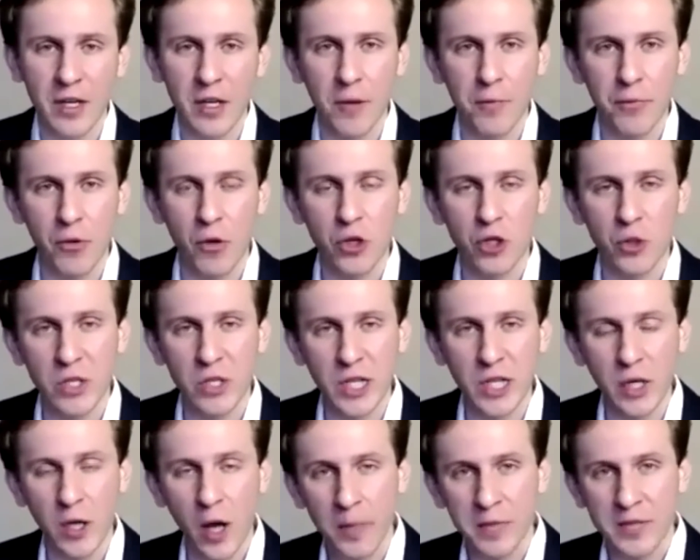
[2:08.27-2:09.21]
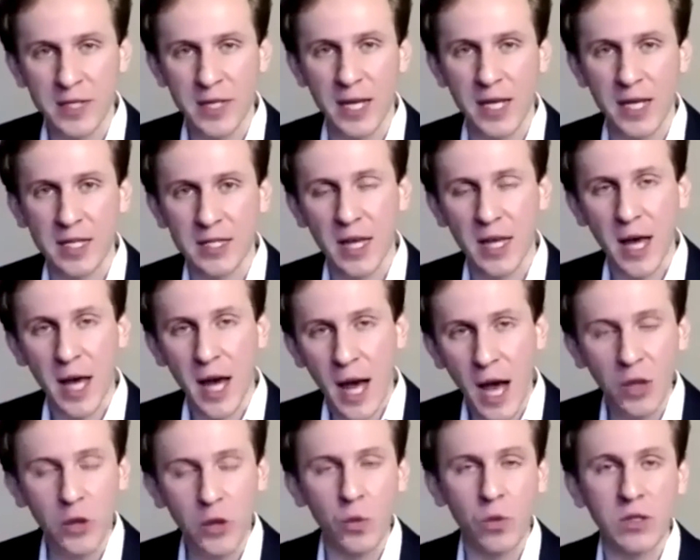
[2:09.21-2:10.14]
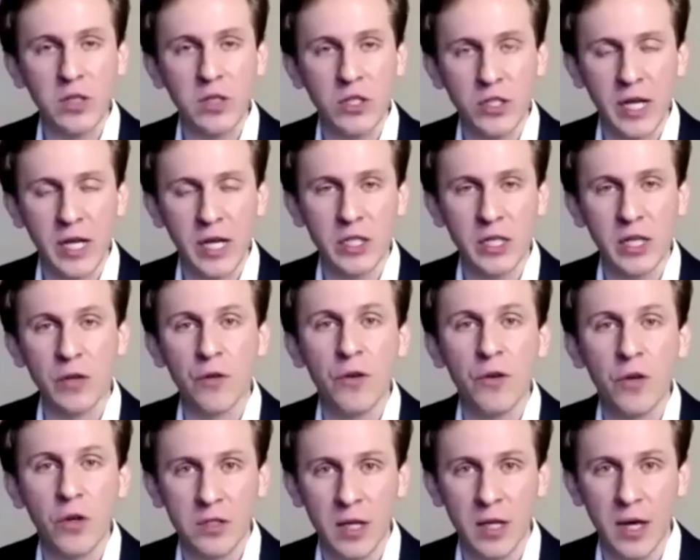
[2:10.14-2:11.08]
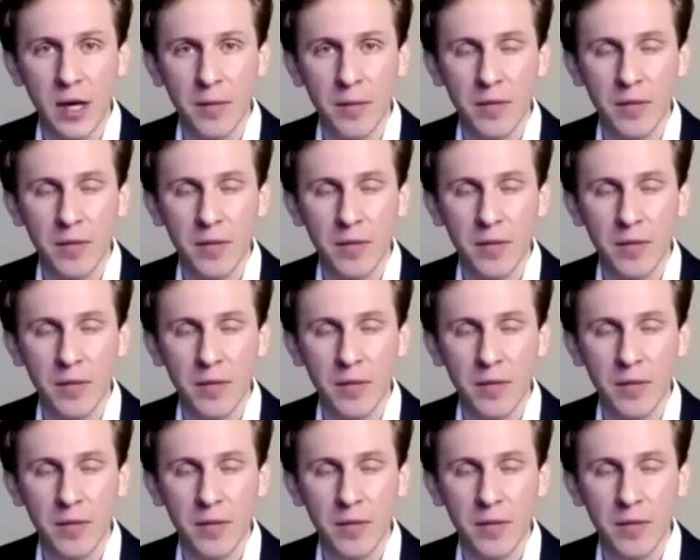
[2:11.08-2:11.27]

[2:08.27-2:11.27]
approach which encapsulates how the world is changing in real time.